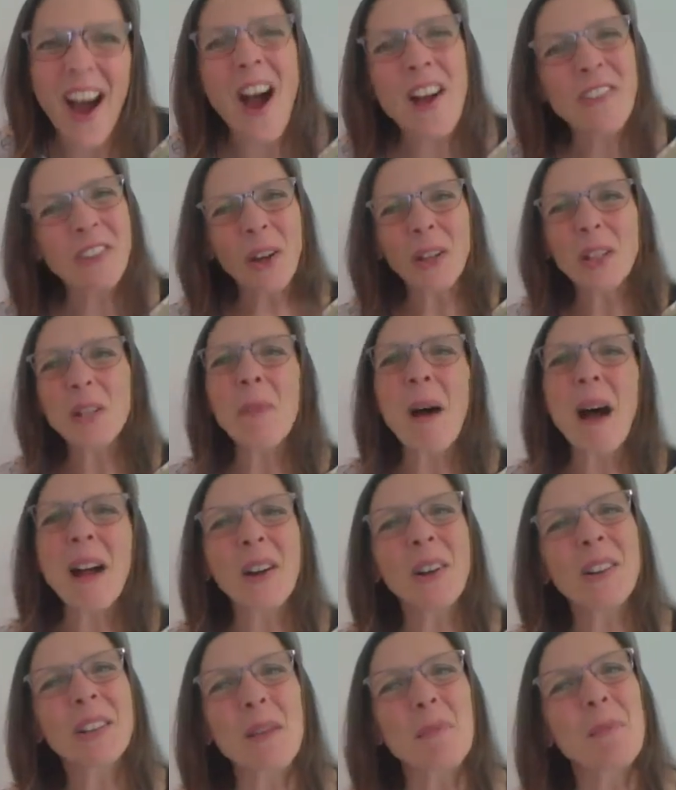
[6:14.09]
I've got you
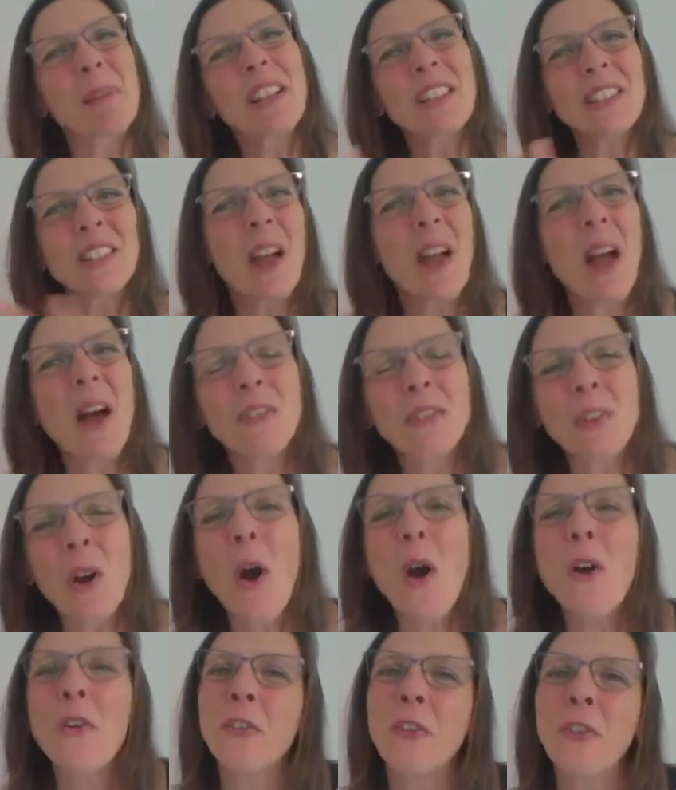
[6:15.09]
back on it because I have
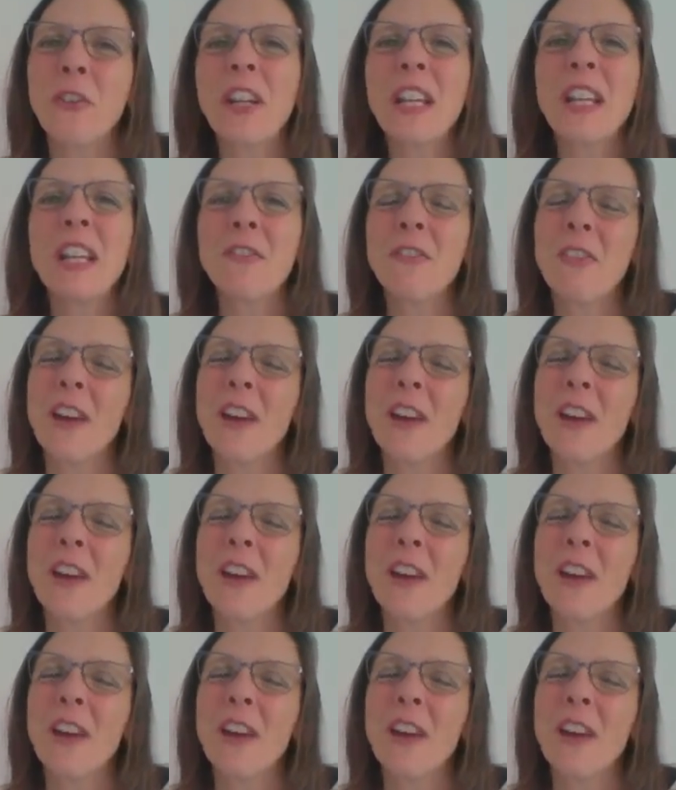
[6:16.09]
got a free